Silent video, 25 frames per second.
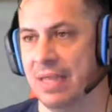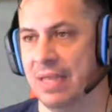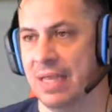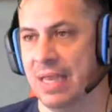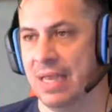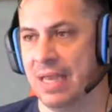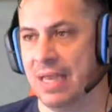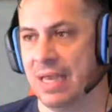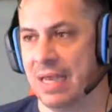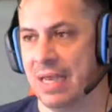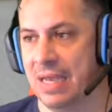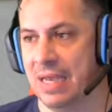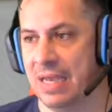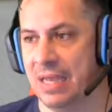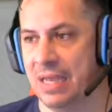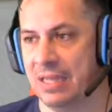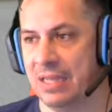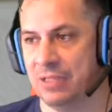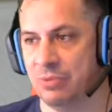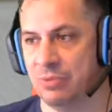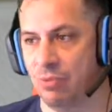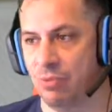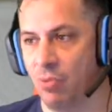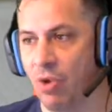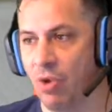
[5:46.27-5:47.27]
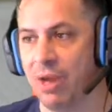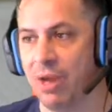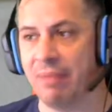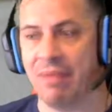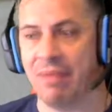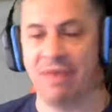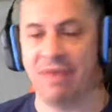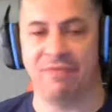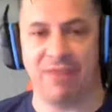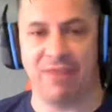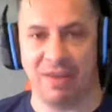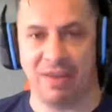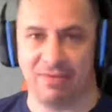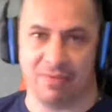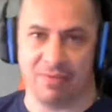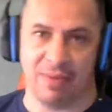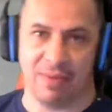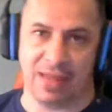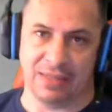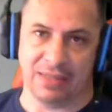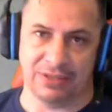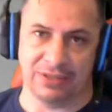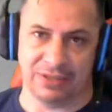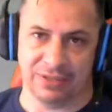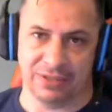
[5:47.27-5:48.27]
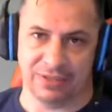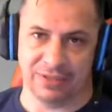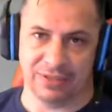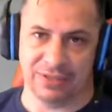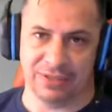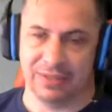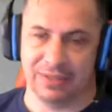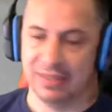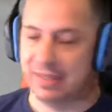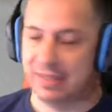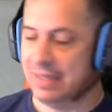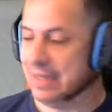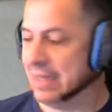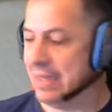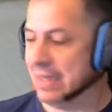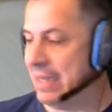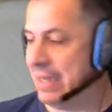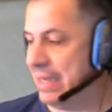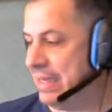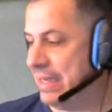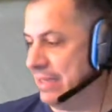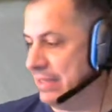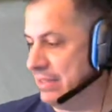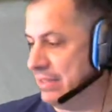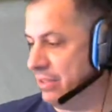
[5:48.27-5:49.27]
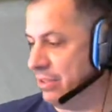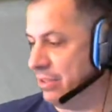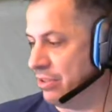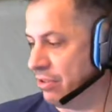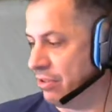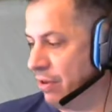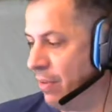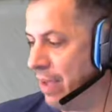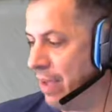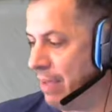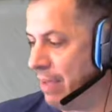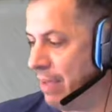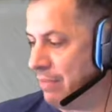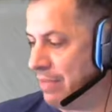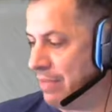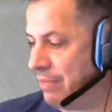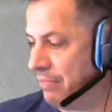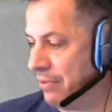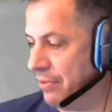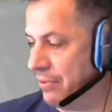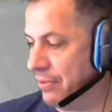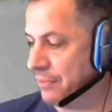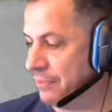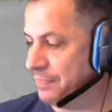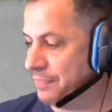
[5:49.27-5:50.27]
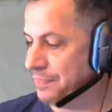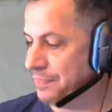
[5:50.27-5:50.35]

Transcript: And it's one of my favorite monsters to throw at people.